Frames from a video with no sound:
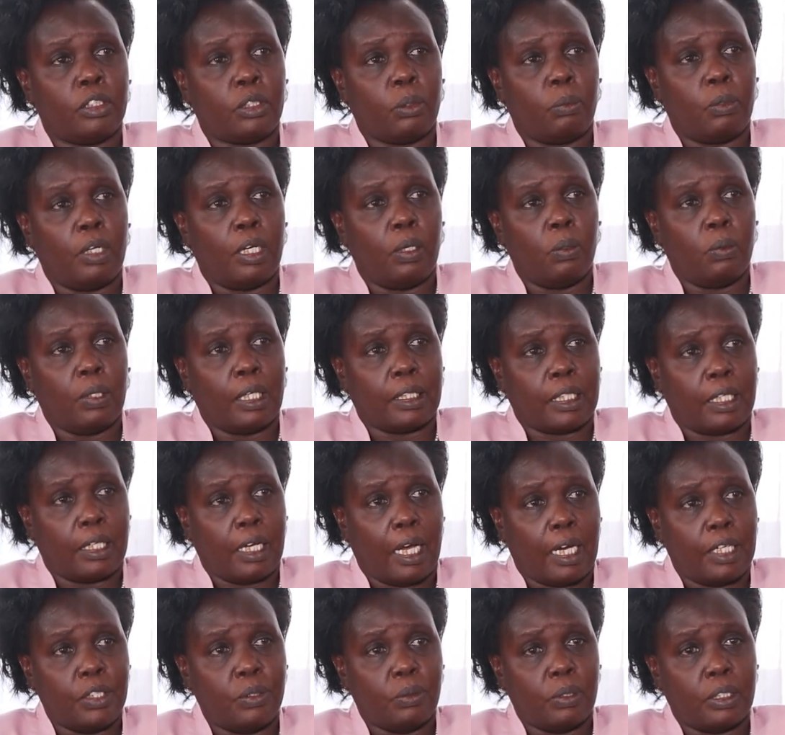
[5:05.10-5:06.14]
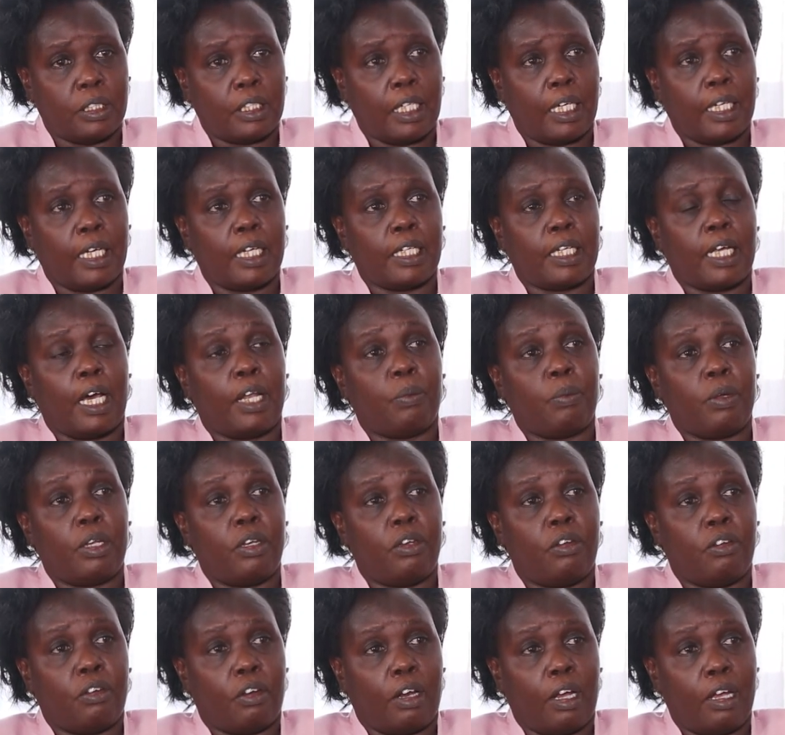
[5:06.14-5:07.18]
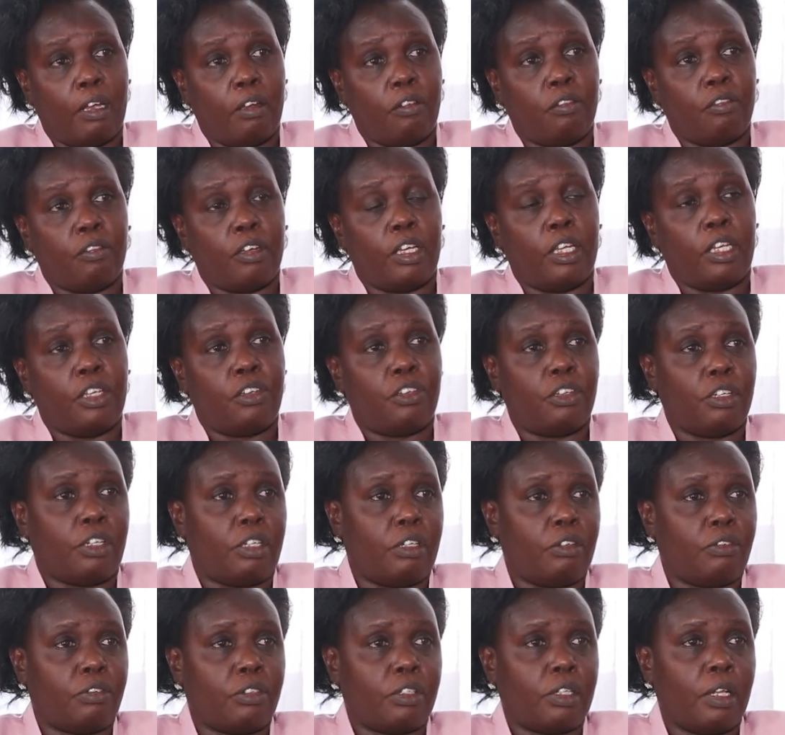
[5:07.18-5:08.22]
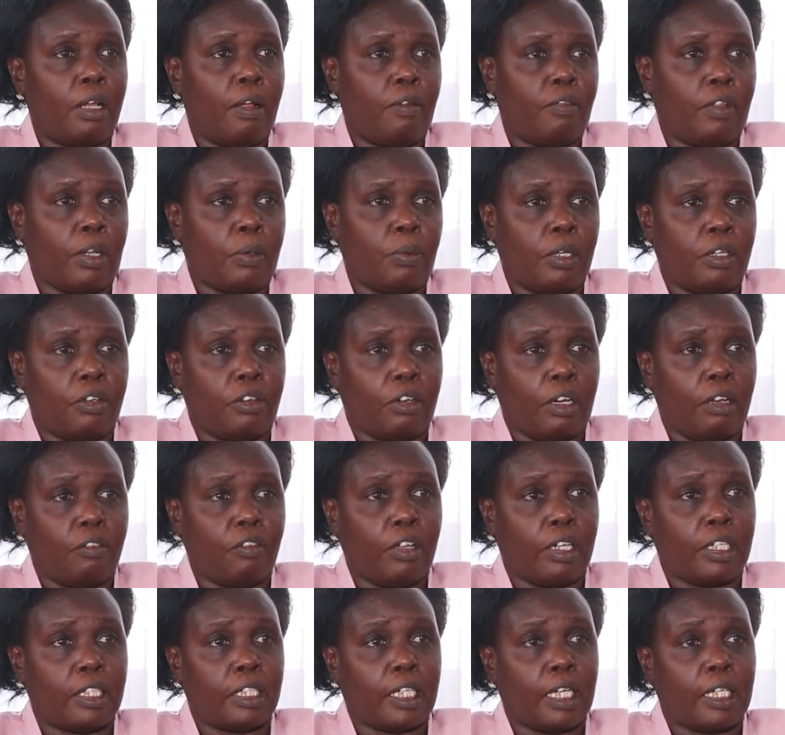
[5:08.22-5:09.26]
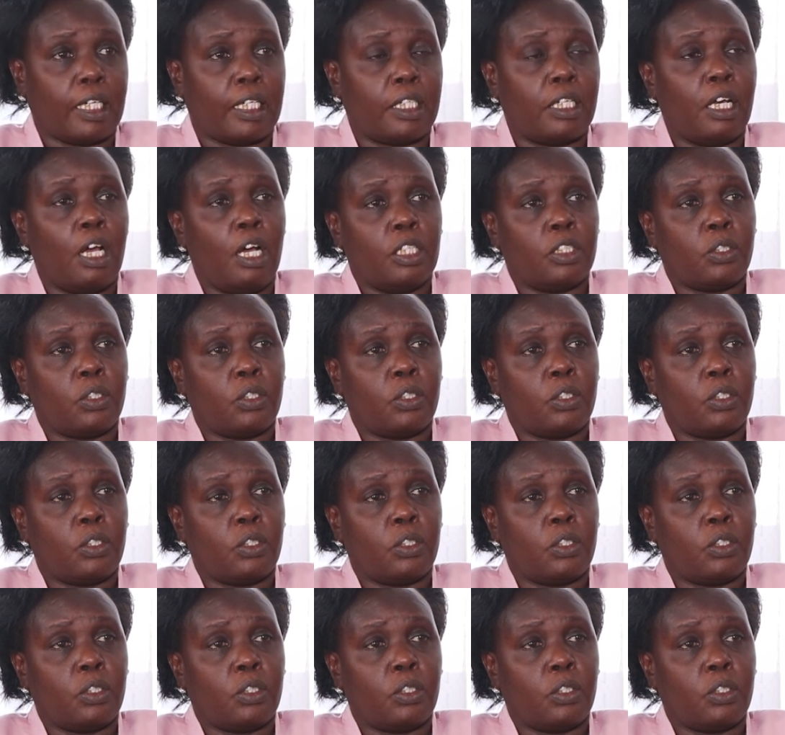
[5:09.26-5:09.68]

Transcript: So we look at an annual target and we drive initiatives that will drive that target.